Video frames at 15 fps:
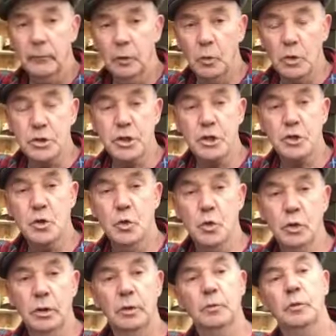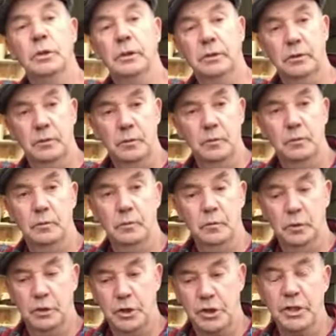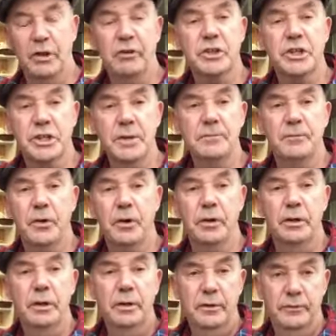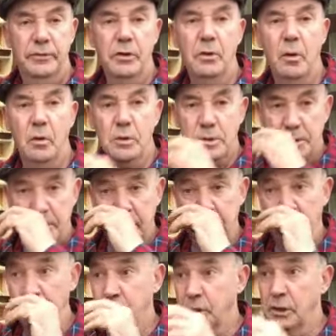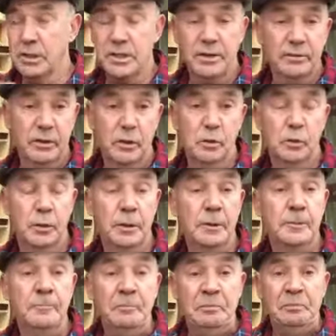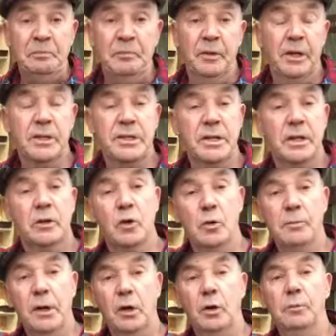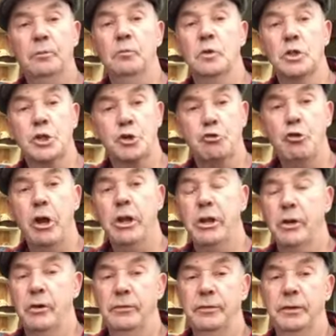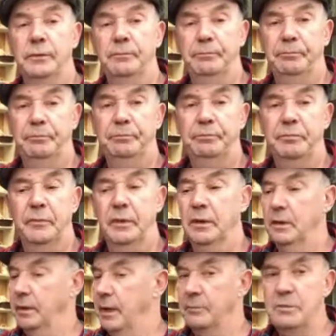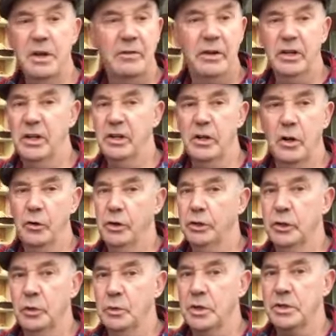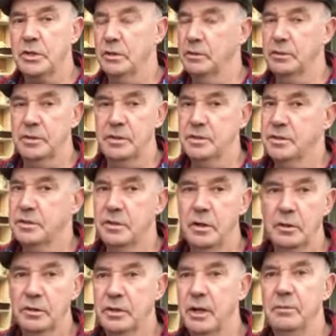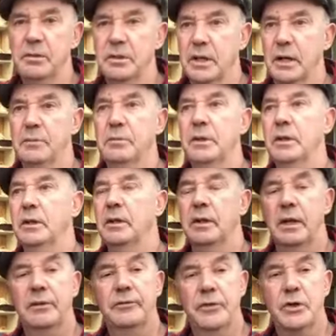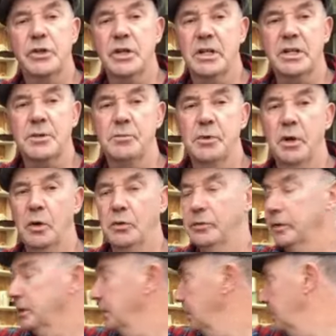Once it's cool, we'll just let it steep for a few hours until this afternoon. Like I say, I'll come back up and we'll strain it off. I'm never in any hurry to do this, so just take my time and a first class spray out of it.